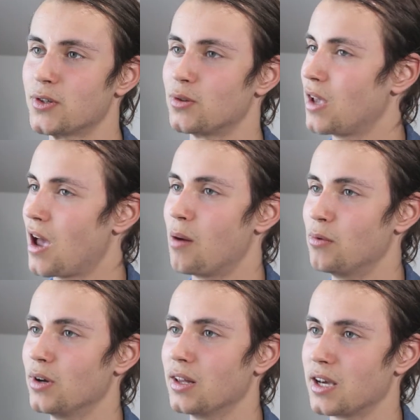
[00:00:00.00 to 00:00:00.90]
So yeah,
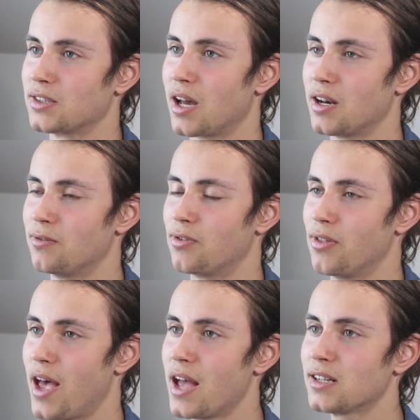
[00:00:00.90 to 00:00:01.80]
I'm really excited
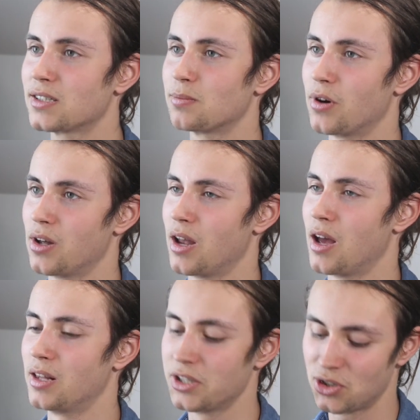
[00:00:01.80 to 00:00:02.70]
for that, but
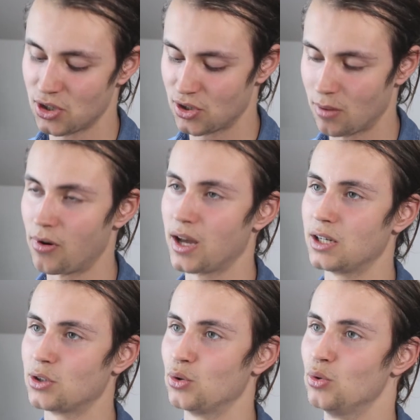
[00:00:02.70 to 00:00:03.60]
let's just jump right
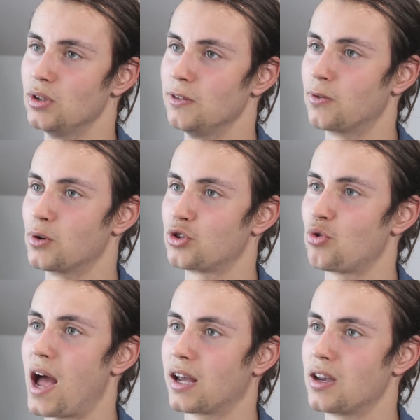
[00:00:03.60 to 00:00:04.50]
into the first
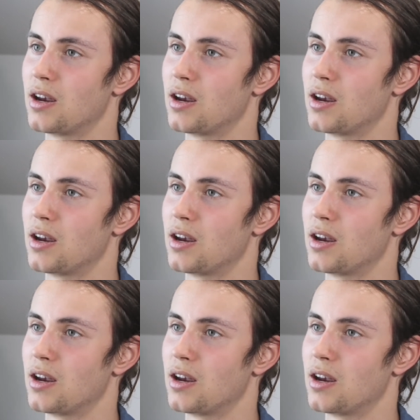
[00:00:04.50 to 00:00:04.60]
track